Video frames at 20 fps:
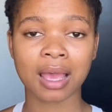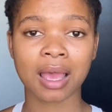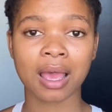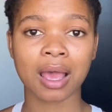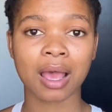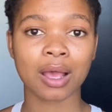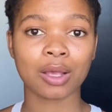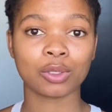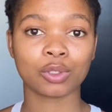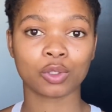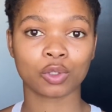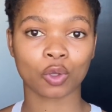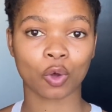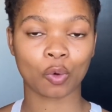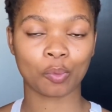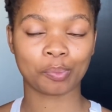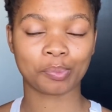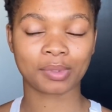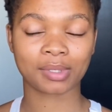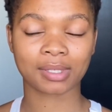
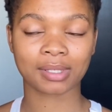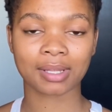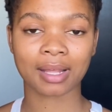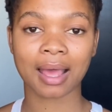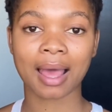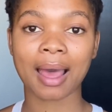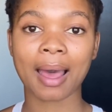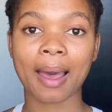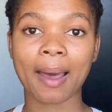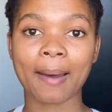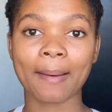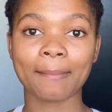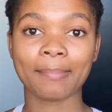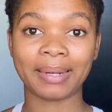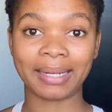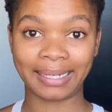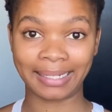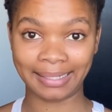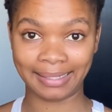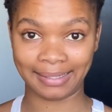soaps,
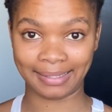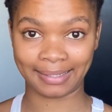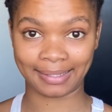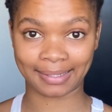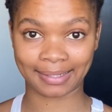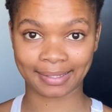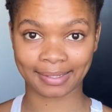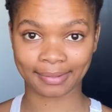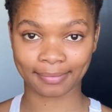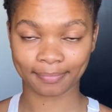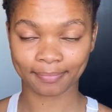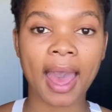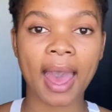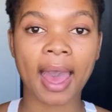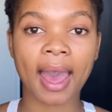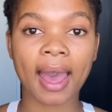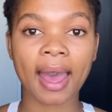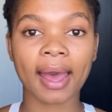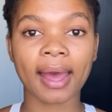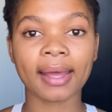please.
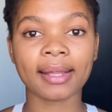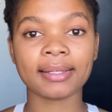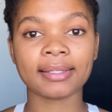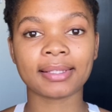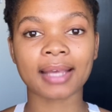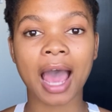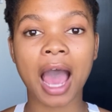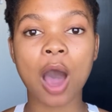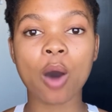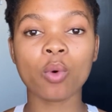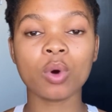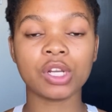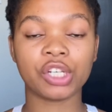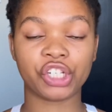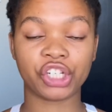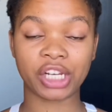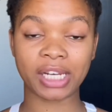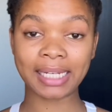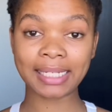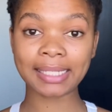And our
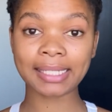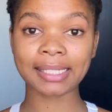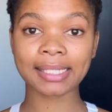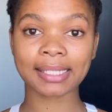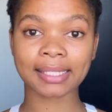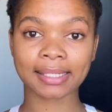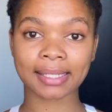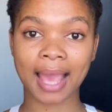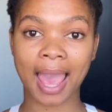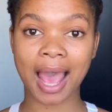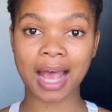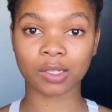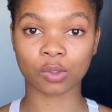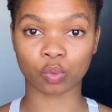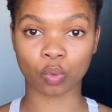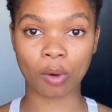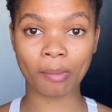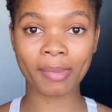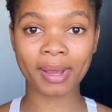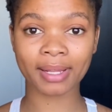genes as
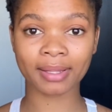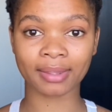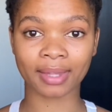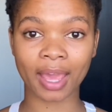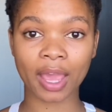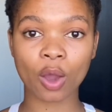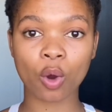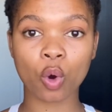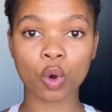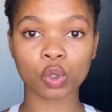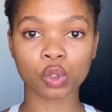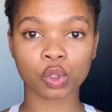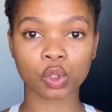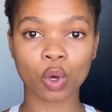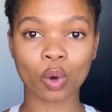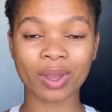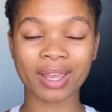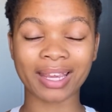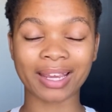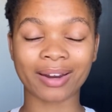women, they also
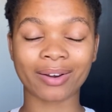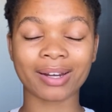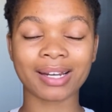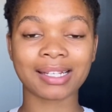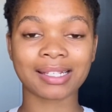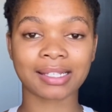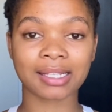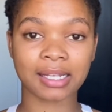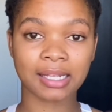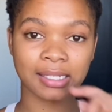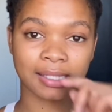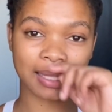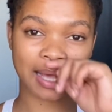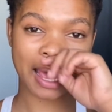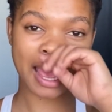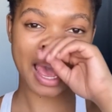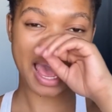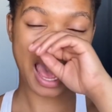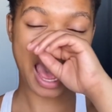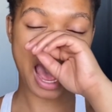increases
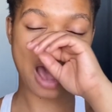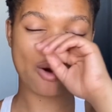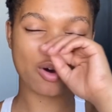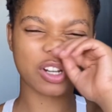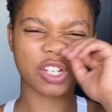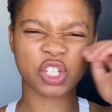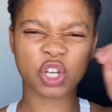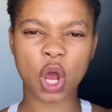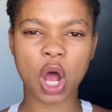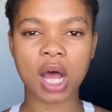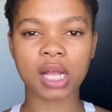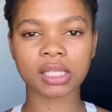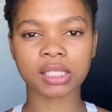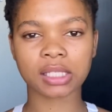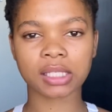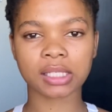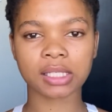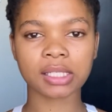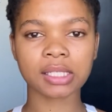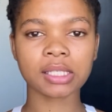our
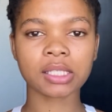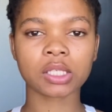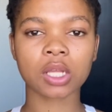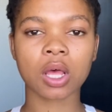chances